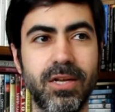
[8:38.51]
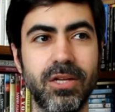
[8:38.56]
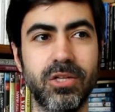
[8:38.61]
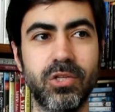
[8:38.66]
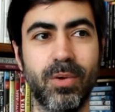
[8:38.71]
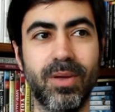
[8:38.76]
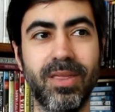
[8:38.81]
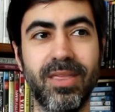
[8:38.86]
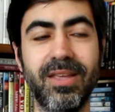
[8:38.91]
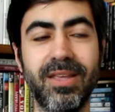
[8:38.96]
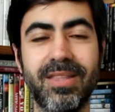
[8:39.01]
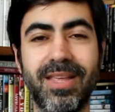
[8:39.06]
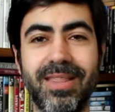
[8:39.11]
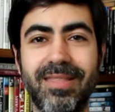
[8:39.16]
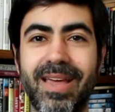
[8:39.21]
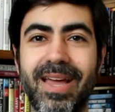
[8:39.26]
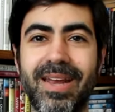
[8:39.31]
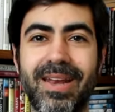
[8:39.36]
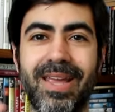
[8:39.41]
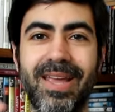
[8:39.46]
So I think
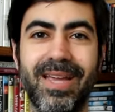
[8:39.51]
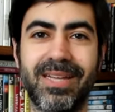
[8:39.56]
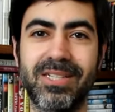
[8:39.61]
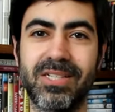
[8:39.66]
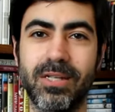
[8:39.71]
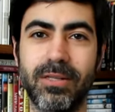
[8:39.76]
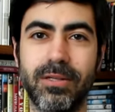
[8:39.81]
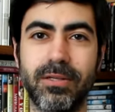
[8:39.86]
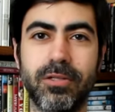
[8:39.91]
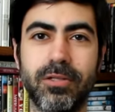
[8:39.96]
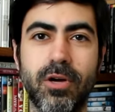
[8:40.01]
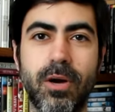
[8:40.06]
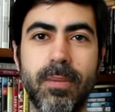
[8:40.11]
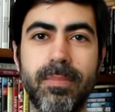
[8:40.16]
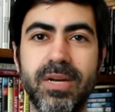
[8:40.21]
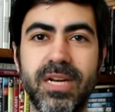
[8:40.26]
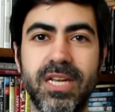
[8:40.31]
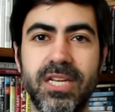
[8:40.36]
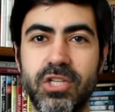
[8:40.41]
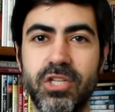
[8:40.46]
that that excellent
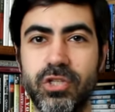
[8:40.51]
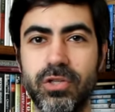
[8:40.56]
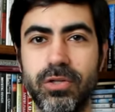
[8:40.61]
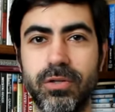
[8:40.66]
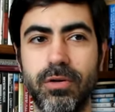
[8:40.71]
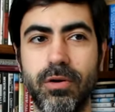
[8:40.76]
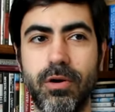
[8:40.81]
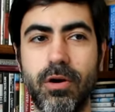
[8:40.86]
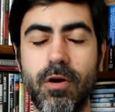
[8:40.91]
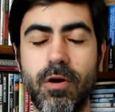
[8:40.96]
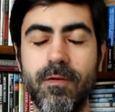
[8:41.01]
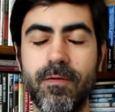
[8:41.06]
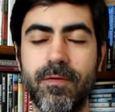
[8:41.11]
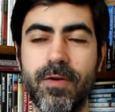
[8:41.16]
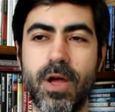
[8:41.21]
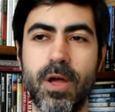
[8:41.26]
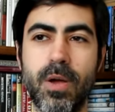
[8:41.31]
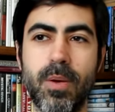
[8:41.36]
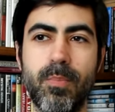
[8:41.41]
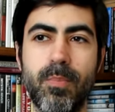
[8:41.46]
combination of
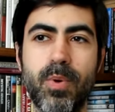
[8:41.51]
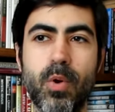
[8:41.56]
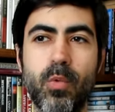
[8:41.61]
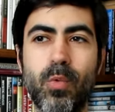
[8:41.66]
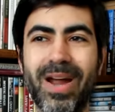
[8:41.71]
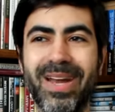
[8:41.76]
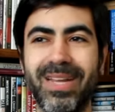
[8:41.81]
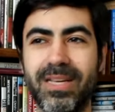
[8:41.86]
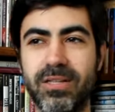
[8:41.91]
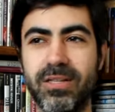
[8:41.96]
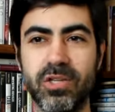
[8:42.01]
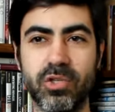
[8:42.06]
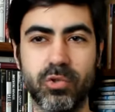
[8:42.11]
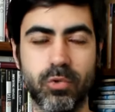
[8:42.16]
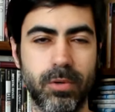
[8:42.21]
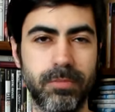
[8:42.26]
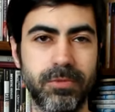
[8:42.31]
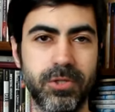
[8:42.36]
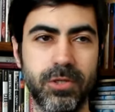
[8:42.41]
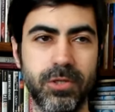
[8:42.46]
poetic
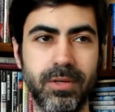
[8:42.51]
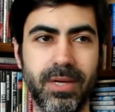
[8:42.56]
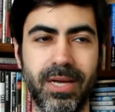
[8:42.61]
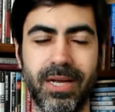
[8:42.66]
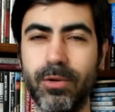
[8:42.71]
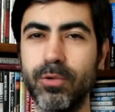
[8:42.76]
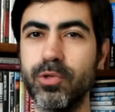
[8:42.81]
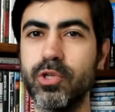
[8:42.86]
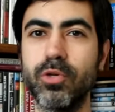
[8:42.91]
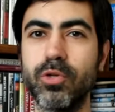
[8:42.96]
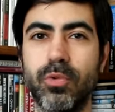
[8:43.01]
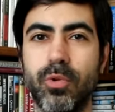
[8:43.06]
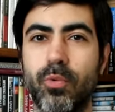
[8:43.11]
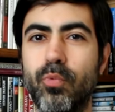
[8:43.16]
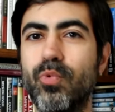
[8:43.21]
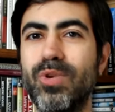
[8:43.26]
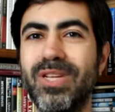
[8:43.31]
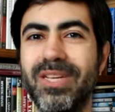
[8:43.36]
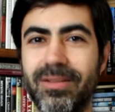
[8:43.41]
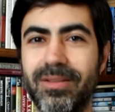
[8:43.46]
description and also the
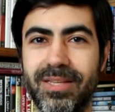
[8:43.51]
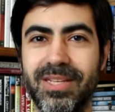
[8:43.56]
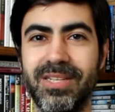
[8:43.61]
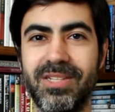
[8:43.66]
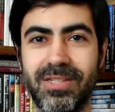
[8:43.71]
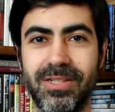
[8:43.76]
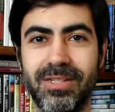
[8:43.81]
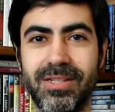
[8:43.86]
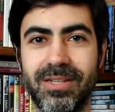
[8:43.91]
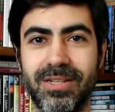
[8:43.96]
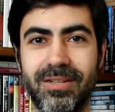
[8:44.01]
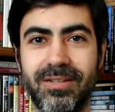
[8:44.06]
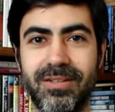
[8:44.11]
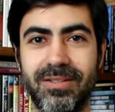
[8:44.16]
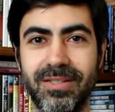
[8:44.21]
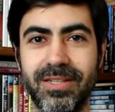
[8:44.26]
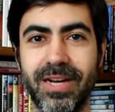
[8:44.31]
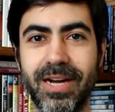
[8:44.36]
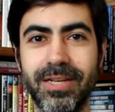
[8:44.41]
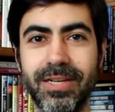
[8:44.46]
realistic
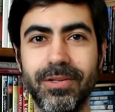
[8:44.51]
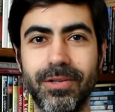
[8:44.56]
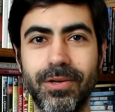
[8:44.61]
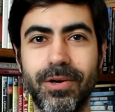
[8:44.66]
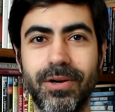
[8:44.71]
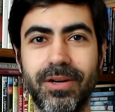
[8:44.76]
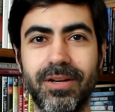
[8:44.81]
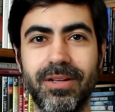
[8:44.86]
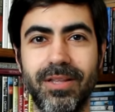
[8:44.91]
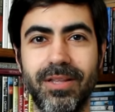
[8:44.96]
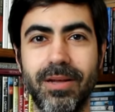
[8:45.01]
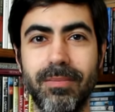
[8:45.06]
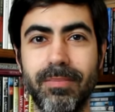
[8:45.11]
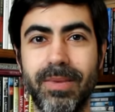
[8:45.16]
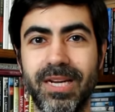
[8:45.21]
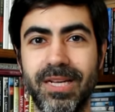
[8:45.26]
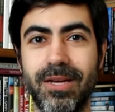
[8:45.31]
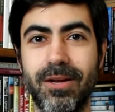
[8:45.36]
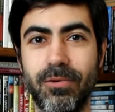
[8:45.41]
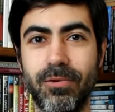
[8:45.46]
dialogue that
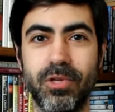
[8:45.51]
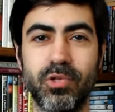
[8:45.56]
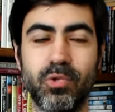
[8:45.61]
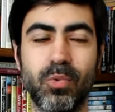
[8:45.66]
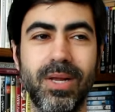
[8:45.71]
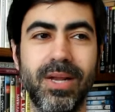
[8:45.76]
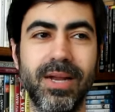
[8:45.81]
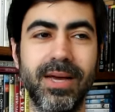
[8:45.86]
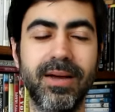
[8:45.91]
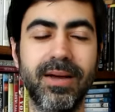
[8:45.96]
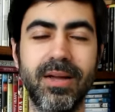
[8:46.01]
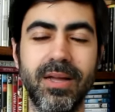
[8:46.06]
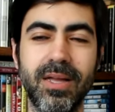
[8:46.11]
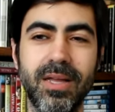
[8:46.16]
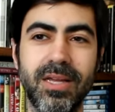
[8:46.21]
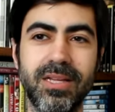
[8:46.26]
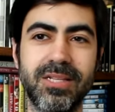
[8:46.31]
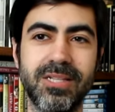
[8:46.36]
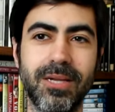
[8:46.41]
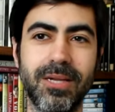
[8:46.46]
Mariano Azuela
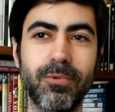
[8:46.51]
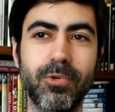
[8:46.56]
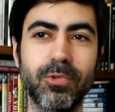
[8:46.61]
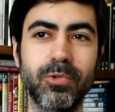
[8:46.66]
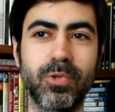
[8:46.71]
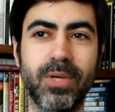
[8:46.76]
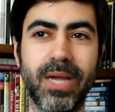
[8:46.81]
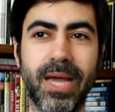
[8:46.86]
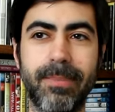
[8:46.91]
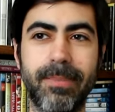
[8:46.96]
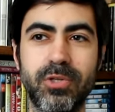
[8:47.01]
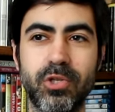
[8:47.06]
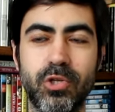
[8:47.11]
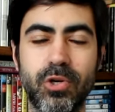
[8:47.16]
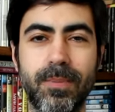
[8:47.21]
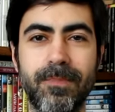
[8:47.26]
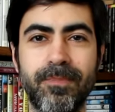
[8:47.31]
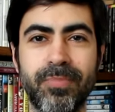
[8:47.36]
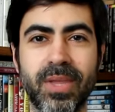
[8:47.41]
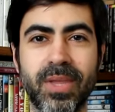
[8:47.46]
is able to
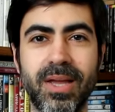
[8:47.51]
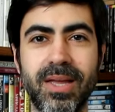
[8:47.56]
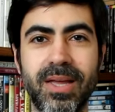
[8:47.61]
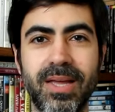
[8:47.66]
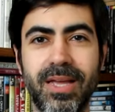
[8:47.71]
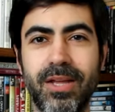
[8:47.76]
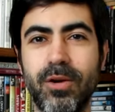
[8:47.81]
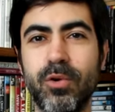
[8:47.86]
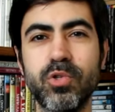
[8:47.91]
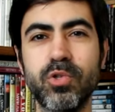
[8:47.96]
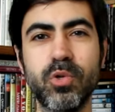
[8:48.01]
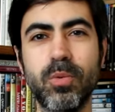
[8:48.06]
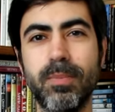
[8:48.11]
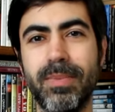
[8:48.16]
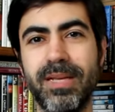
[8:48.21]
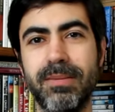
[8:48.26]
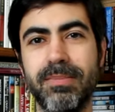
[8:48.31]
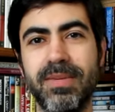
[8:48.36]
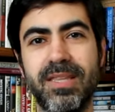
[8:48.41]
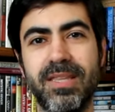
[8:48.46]
capture, it also
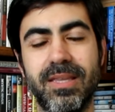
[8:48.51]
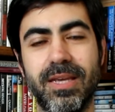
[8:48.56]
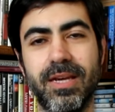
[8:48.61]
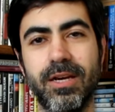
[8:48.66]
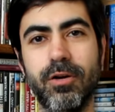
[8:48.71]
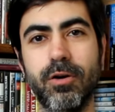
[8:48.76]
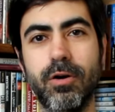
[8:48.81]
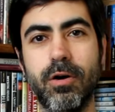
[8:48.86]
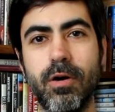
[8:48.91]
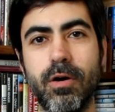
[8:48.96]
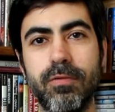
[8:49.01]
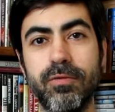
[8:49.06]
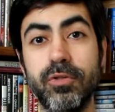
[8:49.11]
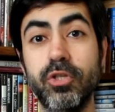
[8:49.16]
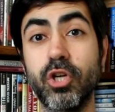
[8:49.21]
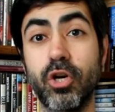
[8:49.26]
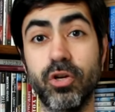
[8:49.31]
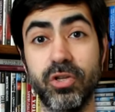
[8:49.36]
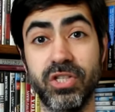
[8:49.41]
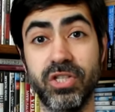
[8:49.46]
made me think of
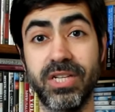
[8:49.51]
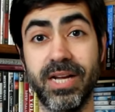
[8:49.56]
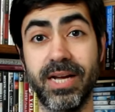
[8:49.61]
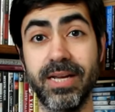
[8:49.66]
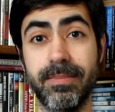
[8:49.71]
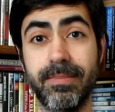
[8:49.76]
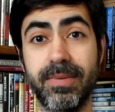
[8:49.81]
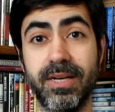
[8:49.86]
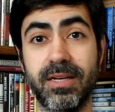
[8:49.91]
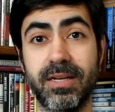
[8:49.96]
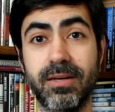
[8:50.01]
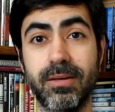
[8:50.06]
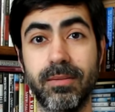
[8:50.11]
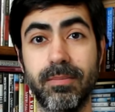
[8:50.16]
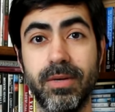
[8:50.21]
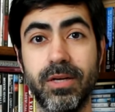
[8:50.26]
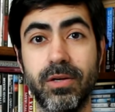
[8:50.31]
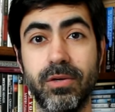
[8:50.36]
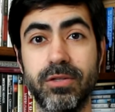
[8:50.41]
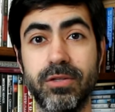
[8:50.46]
John Steinbeck,
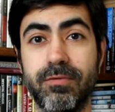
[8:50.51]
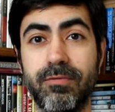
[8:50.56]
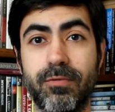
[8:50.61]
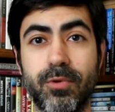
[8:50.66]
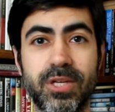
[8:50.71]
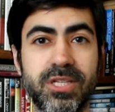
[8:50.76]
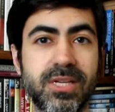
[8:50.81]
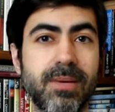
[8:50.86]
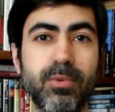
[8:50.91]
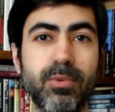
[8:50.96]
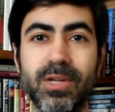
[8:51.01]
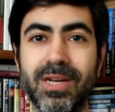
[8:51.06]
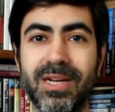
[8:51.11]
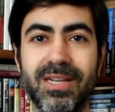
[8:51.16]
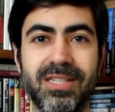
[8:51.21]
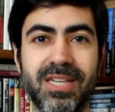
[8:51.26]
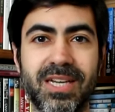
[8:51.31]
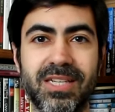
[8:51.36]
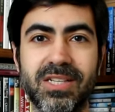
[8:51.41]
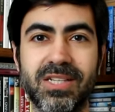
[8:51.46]
because, for example, in a
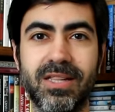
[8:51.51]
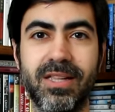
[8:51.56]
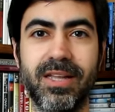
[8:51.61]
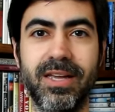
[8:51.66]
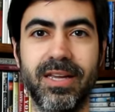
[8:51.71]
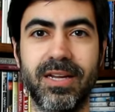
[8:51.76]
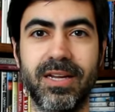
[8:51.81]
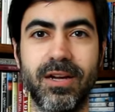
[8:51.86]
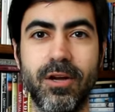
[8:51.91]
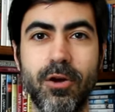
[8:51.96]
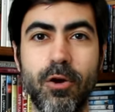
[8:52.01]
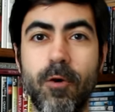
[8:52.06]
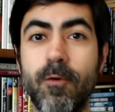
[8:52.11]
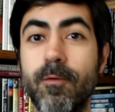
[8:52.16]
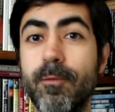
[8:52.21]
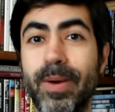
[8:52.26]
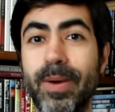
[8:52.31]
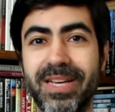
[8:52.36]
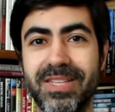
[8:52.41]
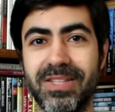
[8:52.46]
text like Of
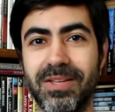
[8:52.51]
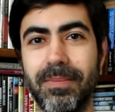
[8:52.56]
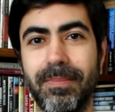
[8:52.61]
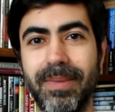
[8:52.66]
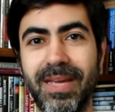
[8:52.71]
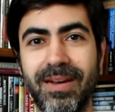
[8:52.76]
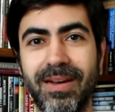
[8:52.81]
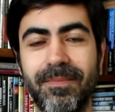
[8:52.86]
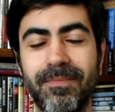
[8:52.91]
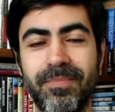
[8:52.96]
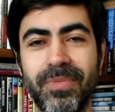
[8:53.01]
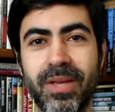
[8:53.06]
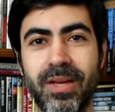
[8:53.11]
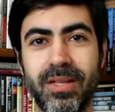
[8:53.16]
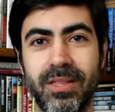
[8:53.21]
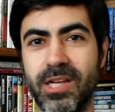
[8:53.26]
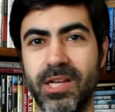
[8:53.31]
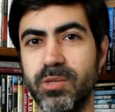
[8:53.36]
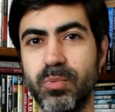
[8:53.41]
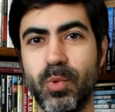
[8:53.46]
Mice and Men,
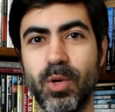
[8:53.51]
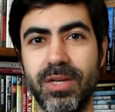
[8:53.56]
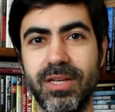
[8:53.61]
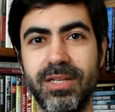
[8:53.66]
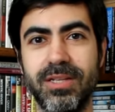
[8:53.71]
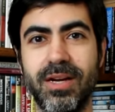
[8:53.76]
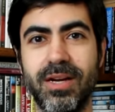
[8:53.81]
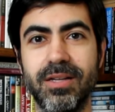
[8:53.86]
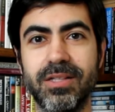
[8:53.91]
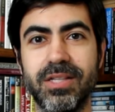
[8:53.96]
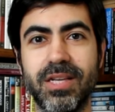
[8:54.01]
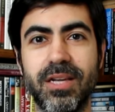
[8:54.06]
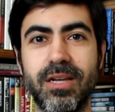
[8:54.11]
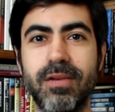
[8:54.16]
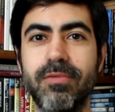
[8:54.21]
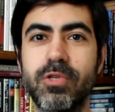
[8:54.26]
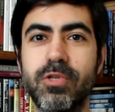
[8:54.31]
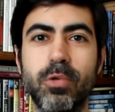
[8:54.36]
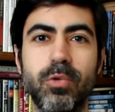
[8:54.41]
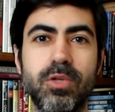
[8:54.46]
that's what he does. He
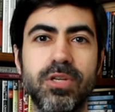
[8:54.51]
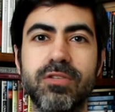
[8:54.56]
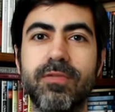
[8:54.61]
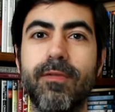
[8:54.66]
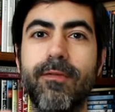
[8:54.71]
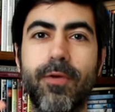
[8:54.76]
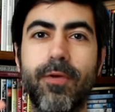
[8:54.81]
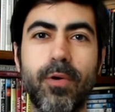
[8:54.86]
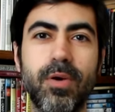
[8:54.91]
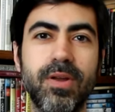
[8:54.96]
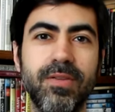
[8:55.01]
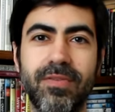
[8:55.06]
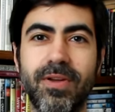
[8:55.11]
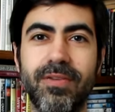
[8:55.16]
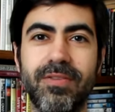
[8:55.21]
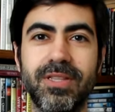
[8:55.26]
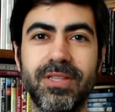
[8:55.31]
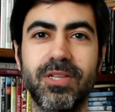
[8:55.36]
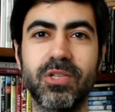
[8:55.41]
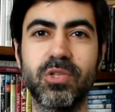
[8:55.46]
gives you this very
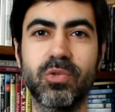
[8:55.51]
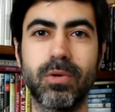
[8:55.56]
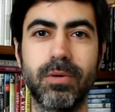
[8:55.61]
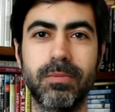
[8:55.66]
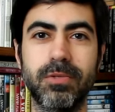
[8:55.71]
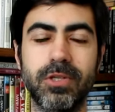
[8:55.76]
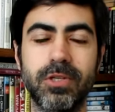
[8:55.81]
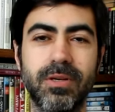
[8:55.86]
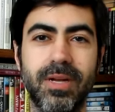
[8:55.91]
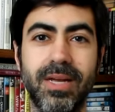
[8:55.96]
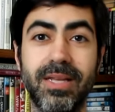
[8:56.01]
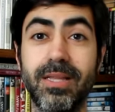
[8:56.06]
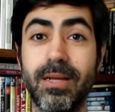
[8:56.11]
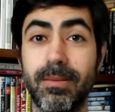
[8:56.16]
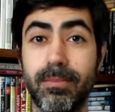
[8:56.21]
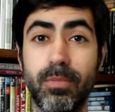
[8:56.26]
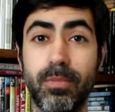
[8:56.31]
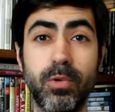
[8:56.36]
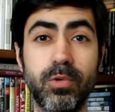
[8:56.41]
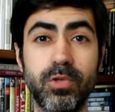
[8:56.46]
vivid description, and then
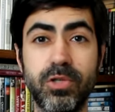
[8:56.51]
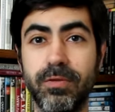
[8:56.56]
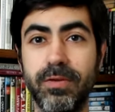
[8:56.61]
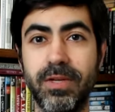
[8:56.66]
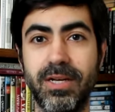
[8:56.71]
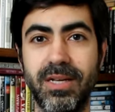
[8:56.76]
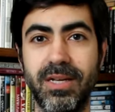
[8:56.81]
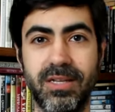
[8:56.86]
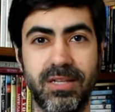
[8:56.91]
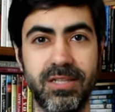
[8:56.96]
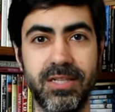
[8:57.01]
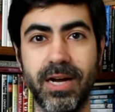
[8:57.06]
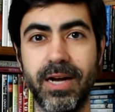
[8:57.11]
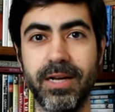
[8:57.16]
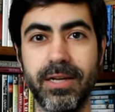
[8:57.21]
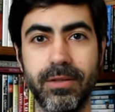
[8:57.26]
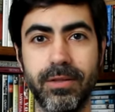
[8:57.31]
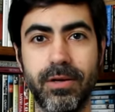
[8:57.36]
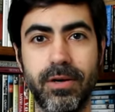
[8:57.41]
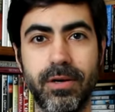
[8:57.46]
most of it is
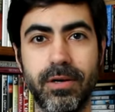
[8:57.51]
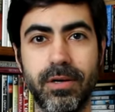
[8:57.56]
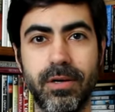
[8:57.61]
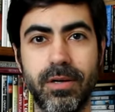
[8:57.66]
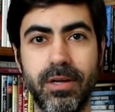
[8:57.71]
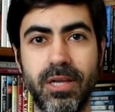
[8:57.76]
dialogue.